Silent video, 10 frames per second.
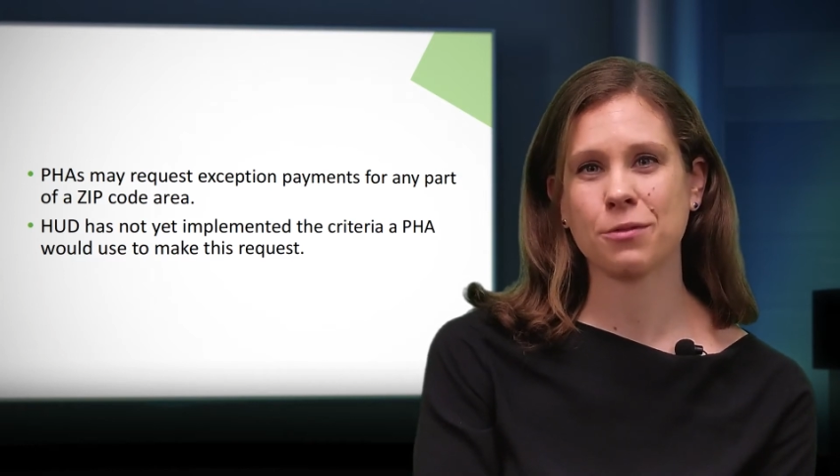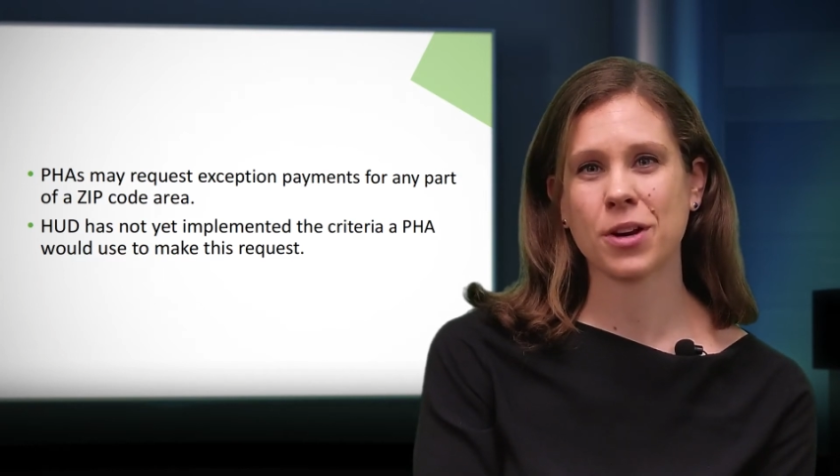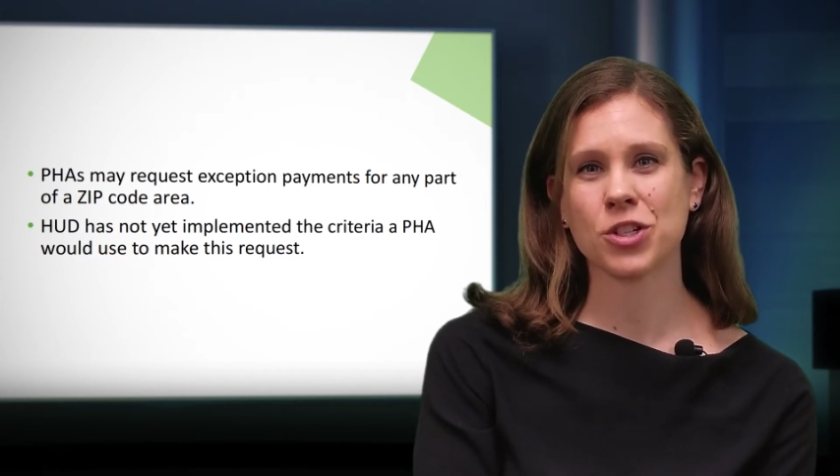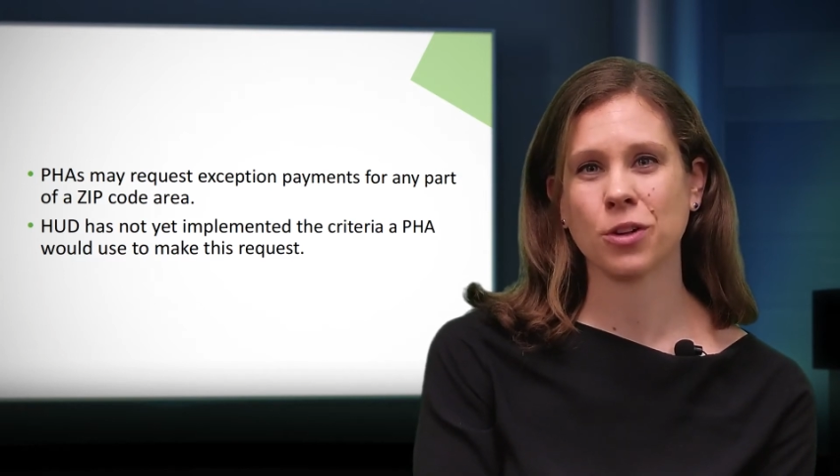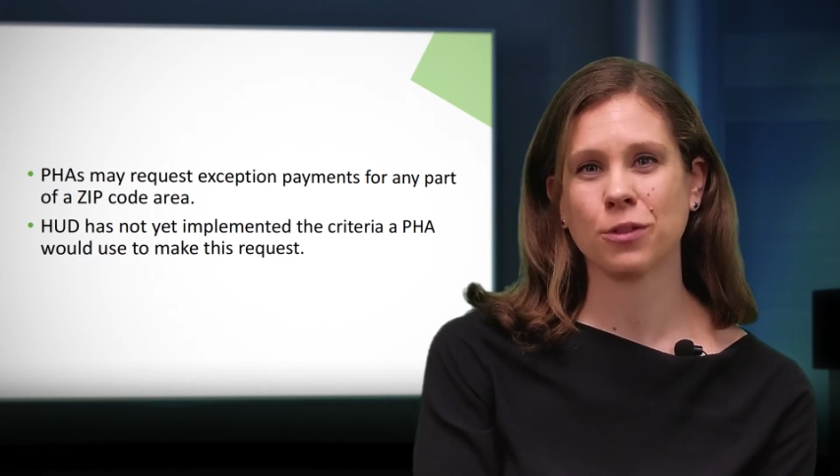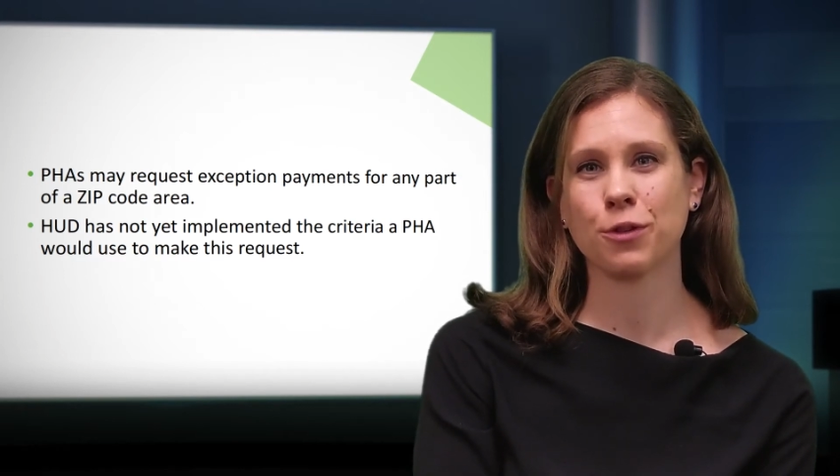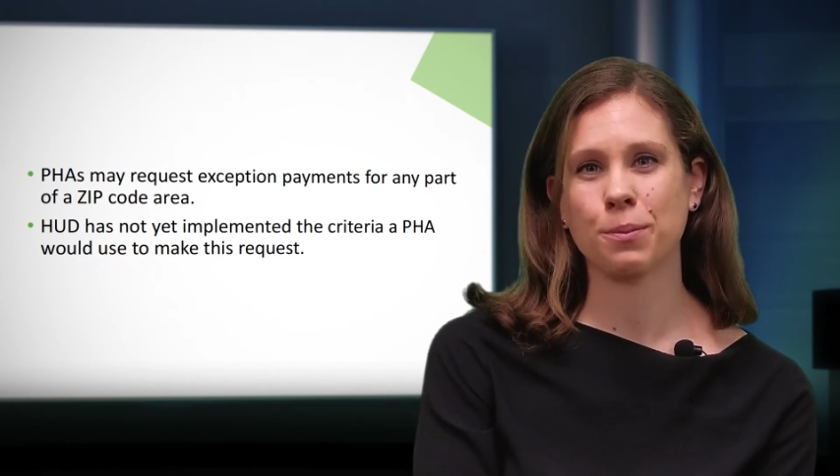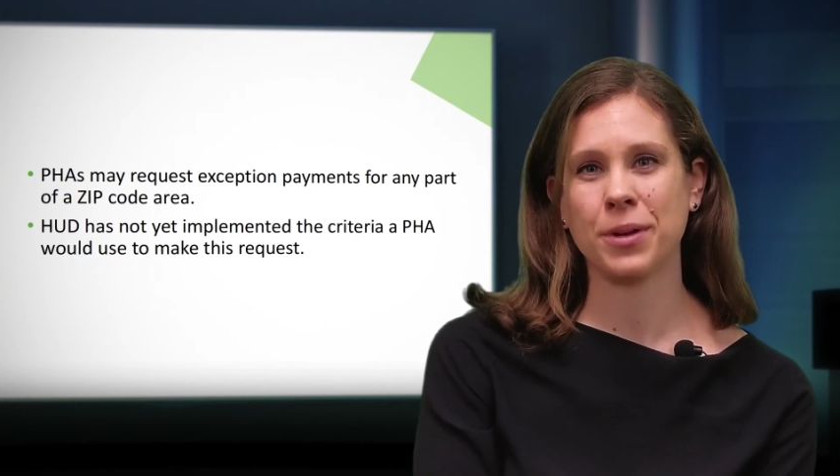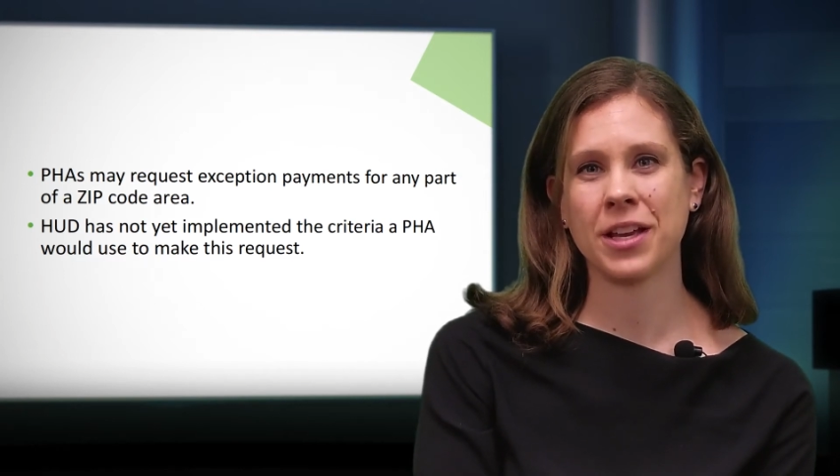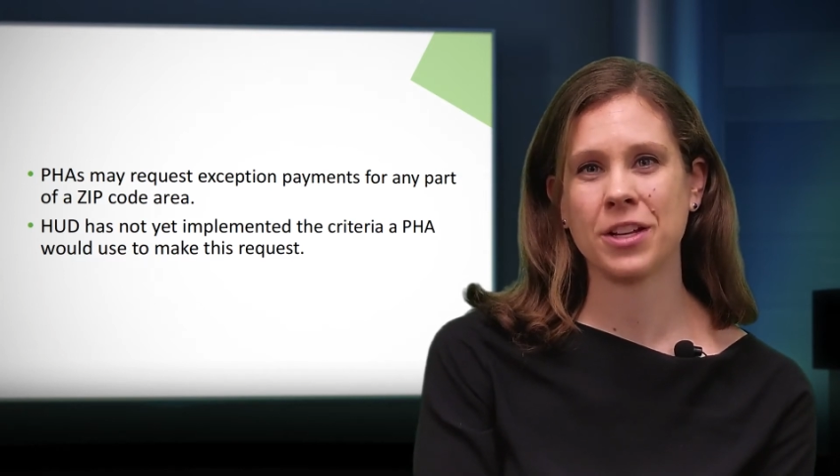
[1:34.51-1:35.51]
threshold for
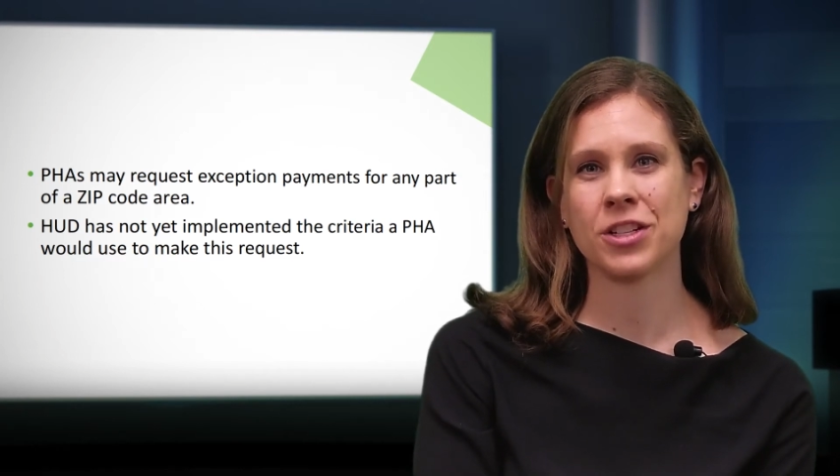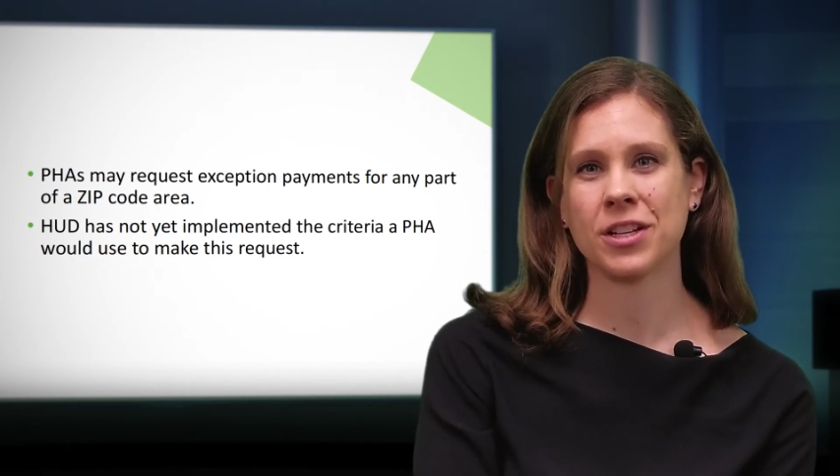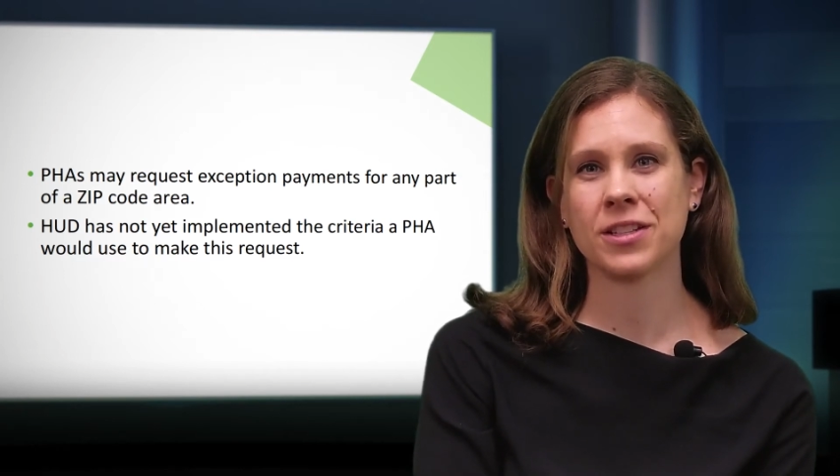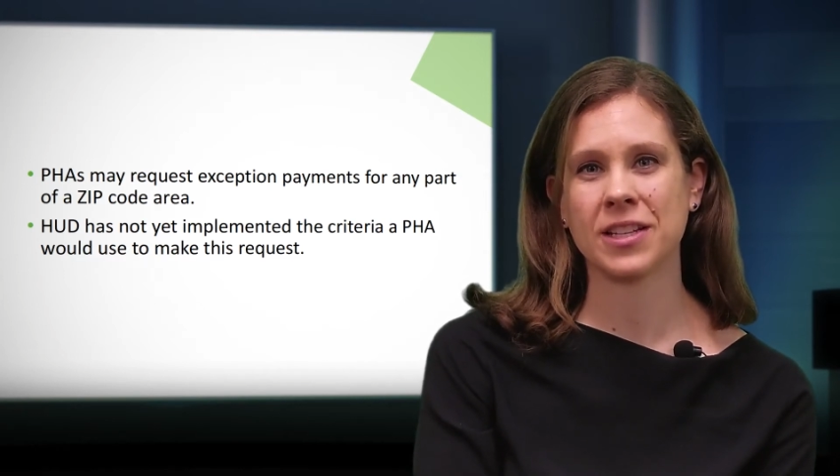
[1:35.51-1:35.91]
PHAs